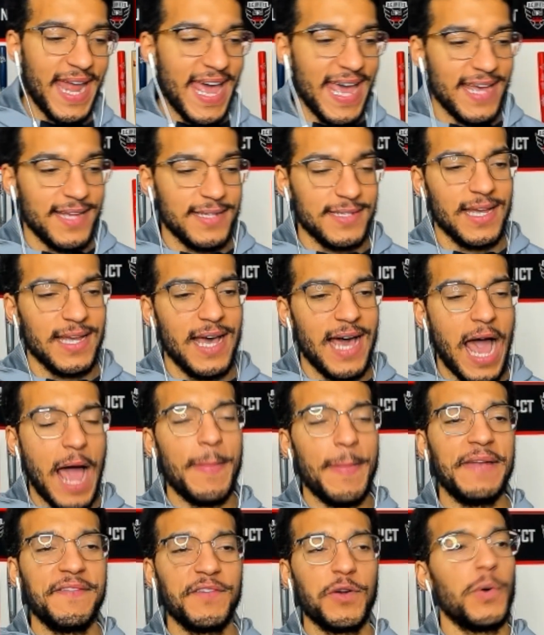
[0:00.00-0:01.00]
as
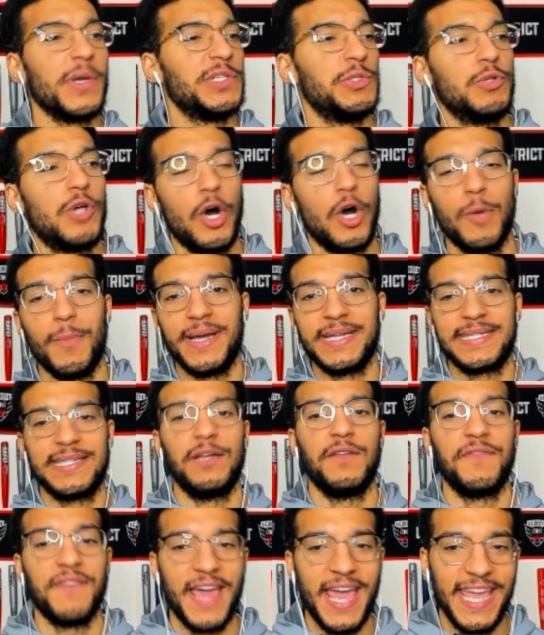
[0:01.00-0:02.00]
I'm not even going to call
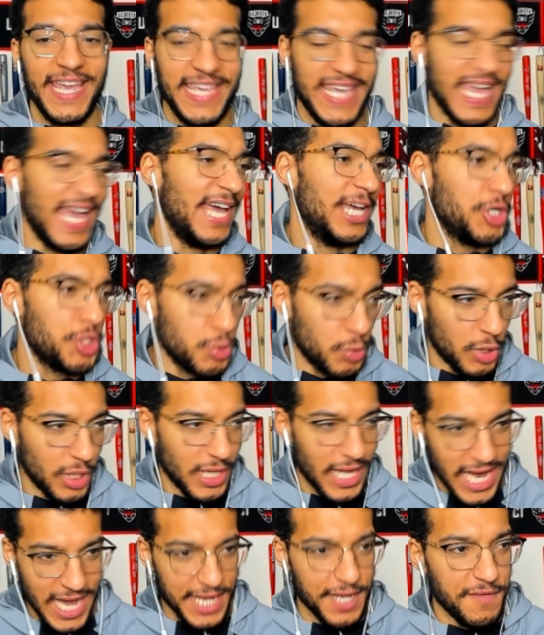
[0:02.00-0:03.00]
myself a casual
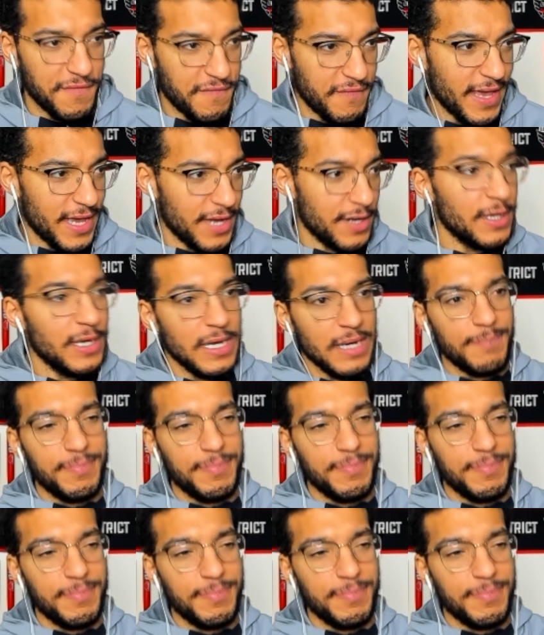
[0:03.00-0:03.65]
hockey fan,